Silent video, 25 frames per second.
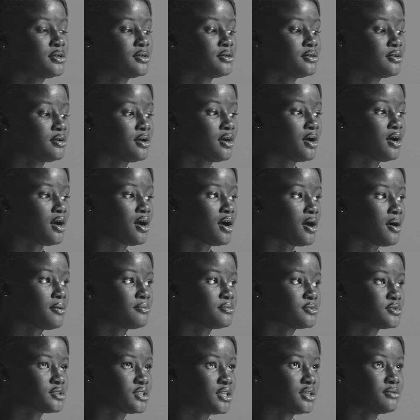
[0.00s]
um,
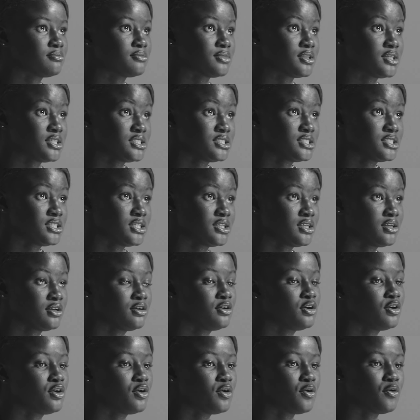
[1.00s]
skin bleaching,
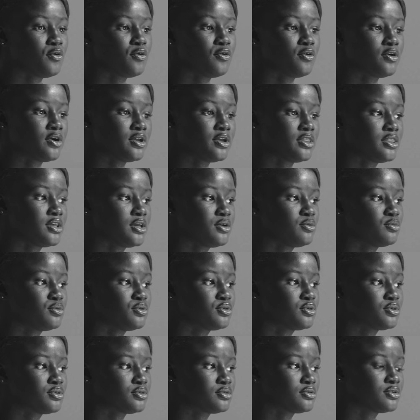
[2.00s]
or they will
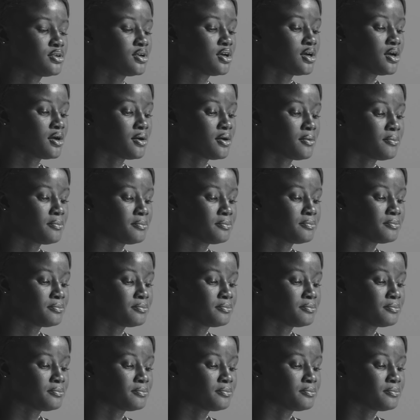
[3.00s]
um,